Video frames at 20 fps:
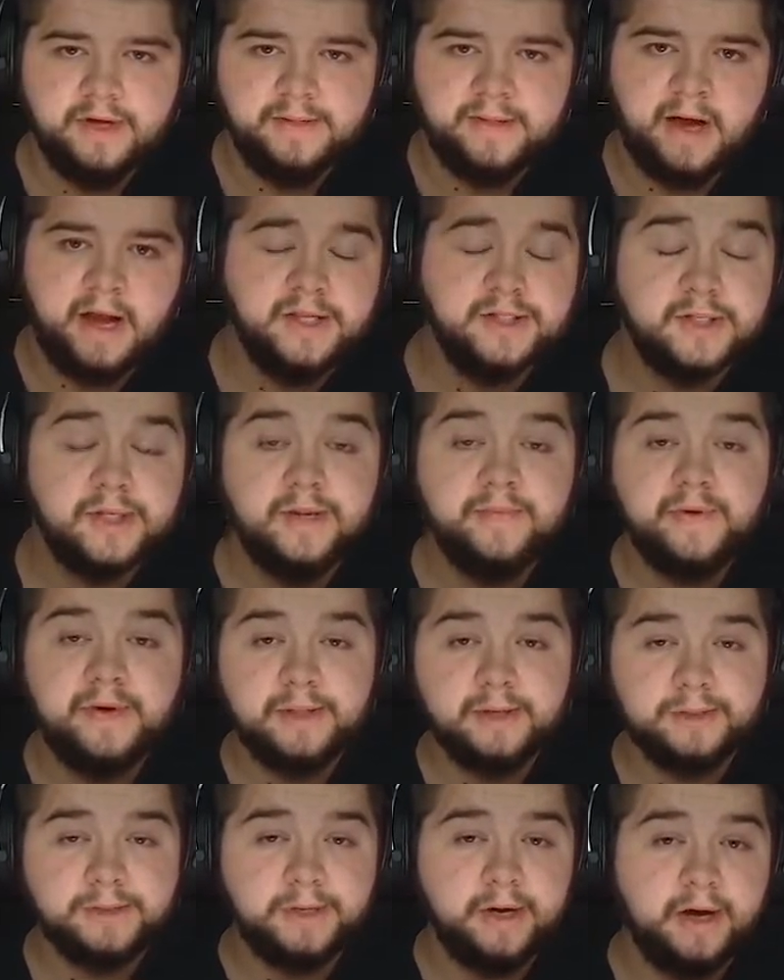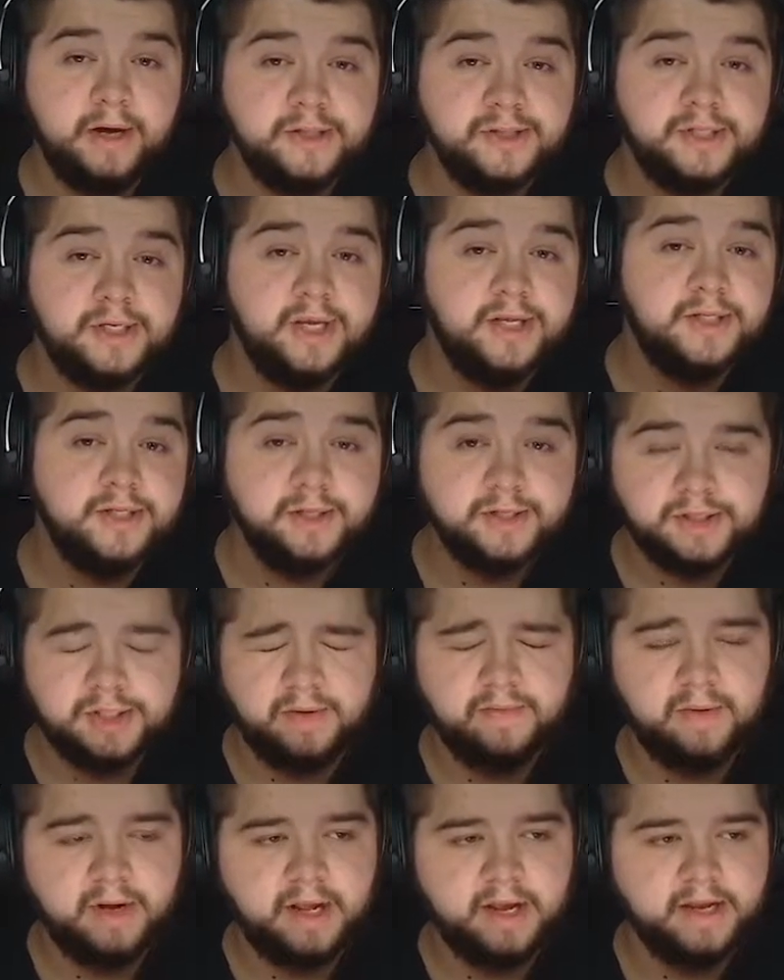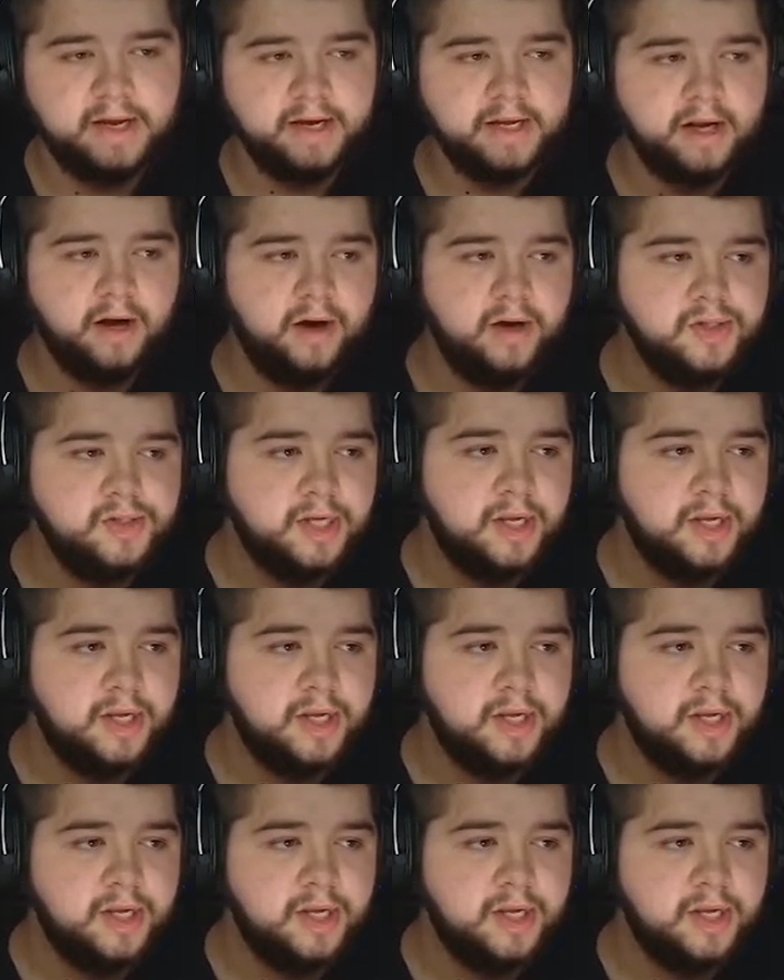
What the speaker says: that is going to be the first season simulator, guys,